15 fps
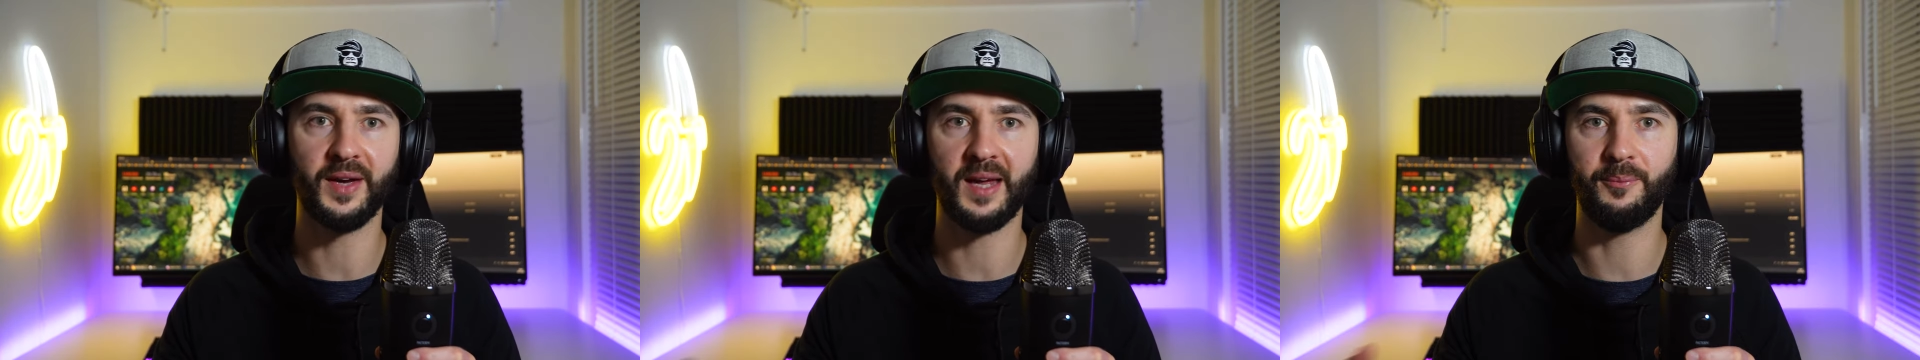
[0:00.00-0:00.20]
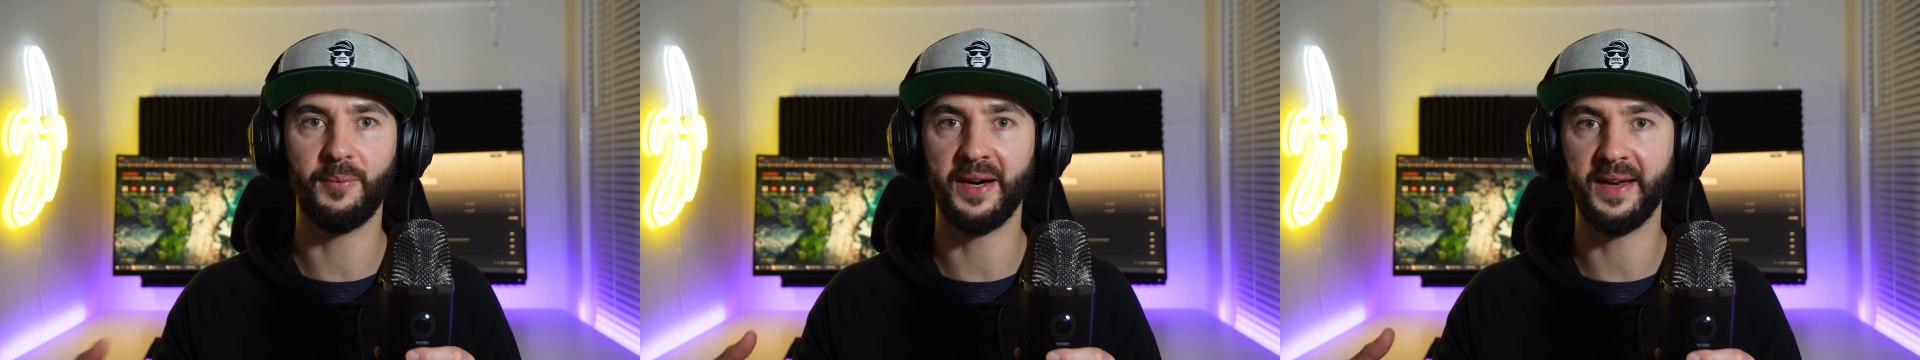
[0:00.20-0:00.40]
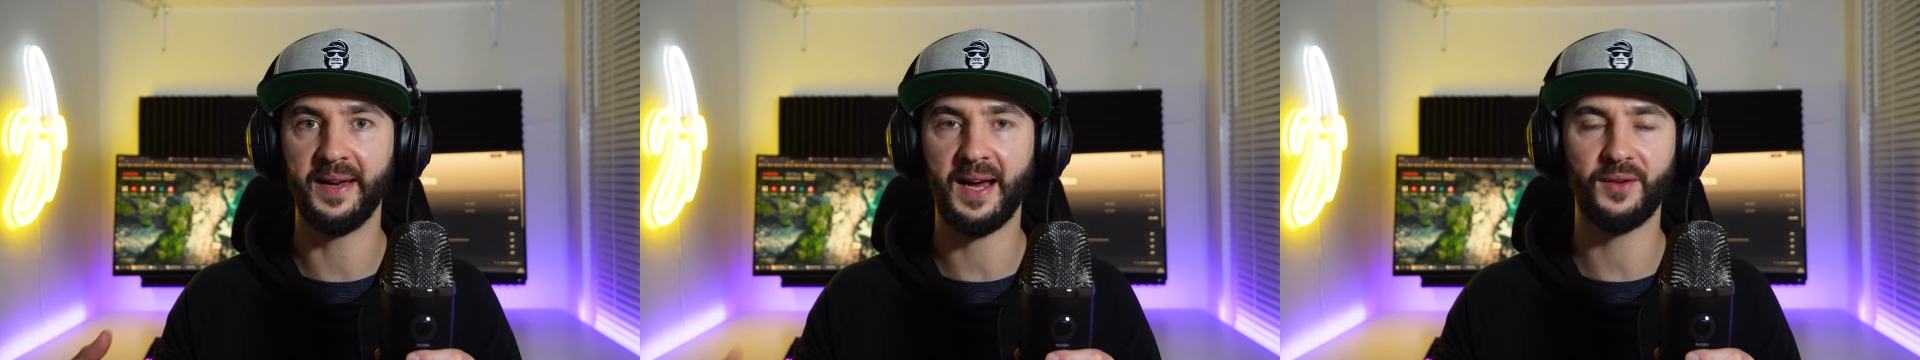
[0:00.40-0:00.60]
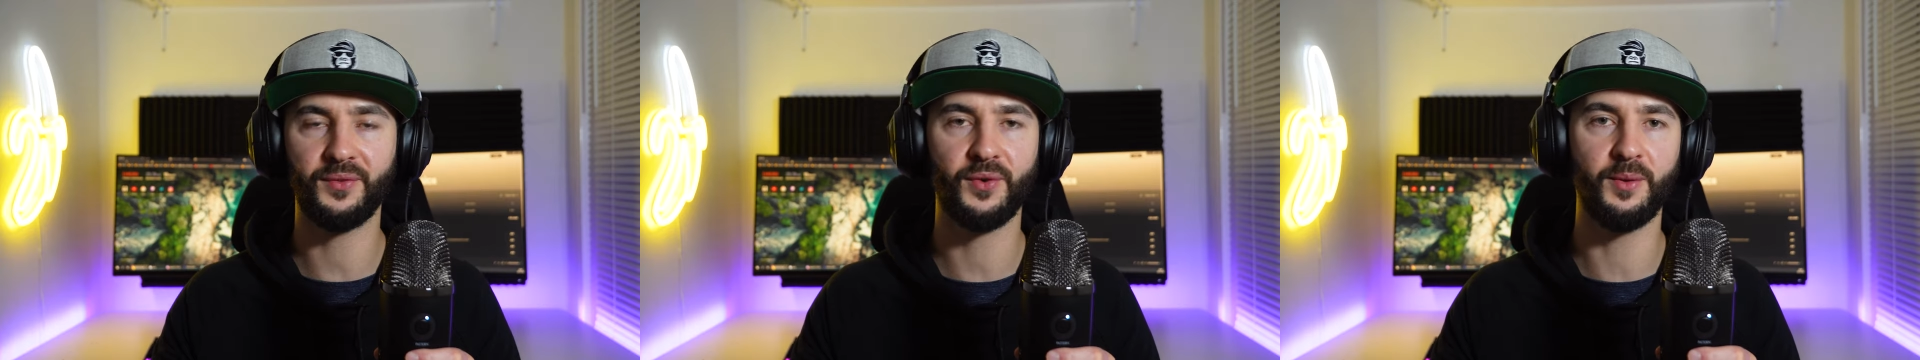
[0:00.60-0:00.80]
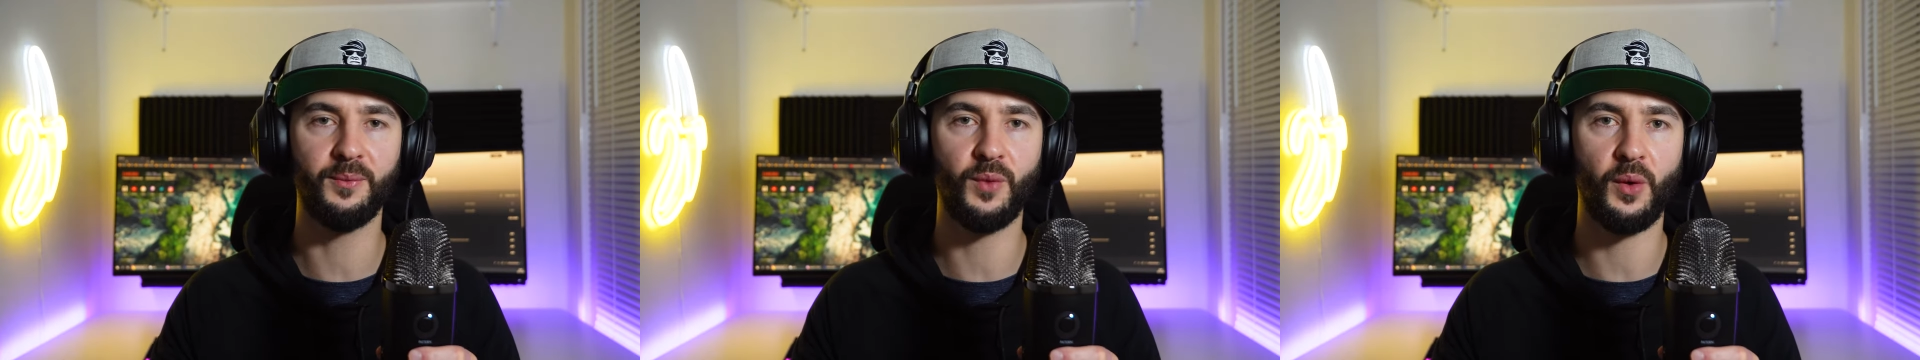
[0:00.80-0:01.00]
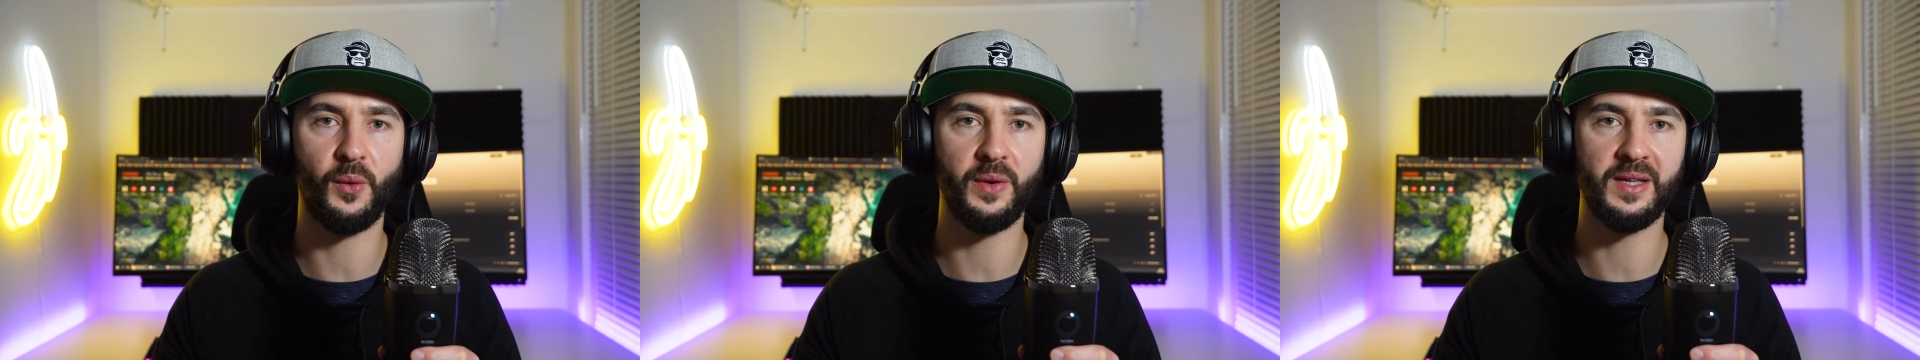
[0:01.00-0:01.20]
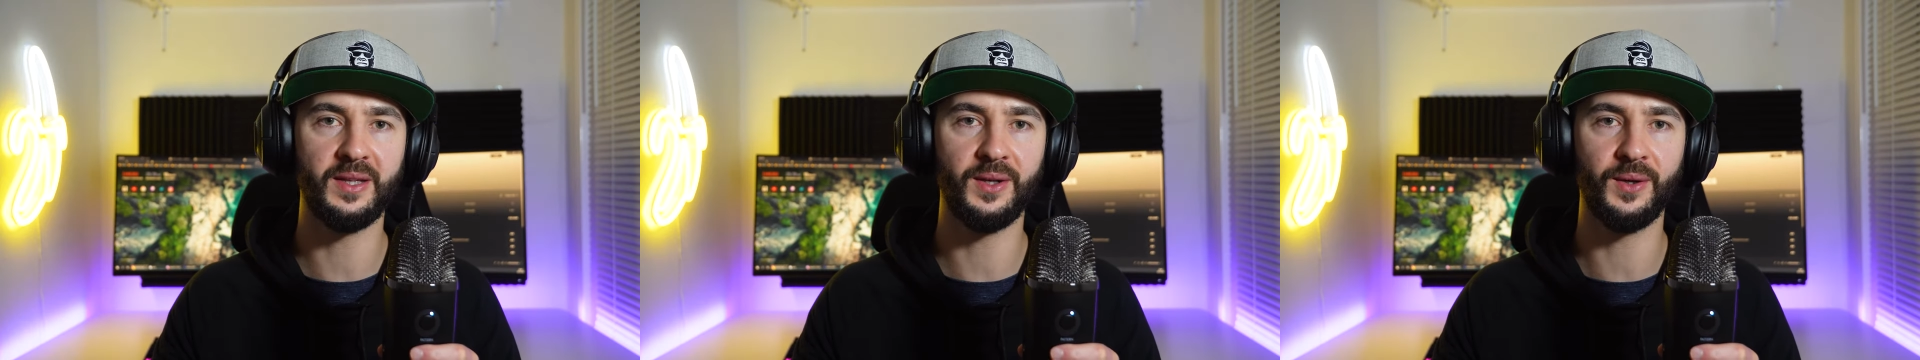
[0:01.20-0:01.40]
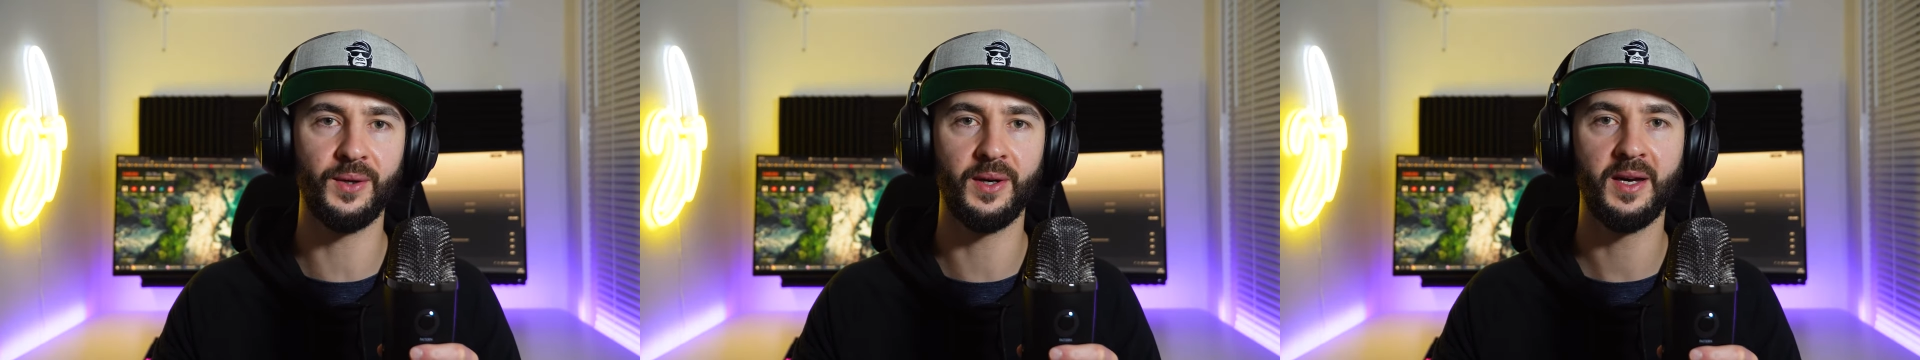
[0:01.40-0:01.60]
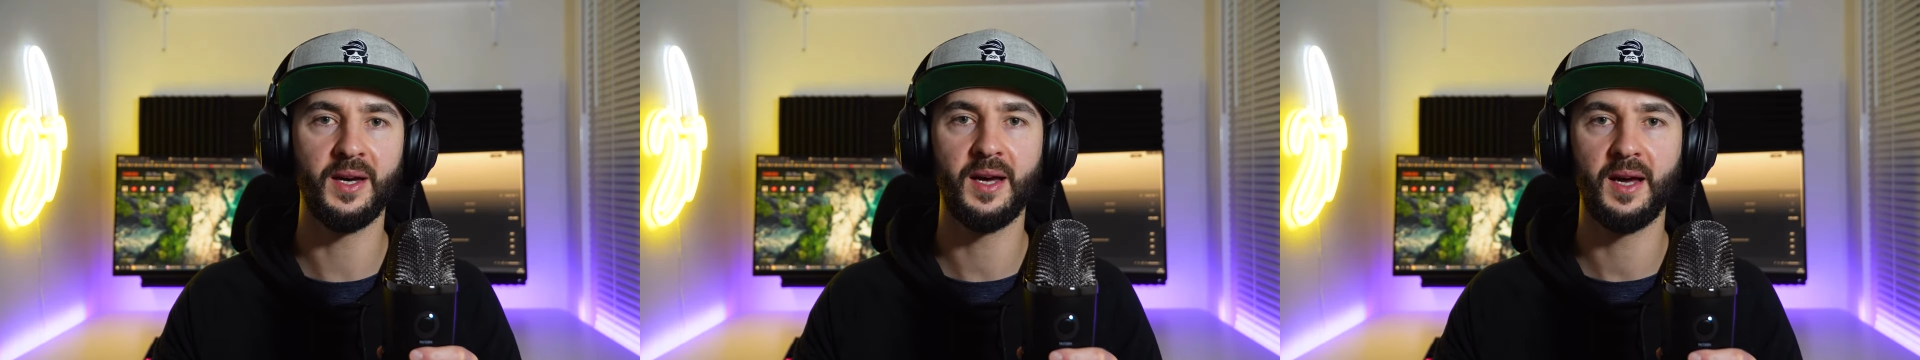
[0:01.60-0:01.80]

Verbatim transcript: get burned out from what we do.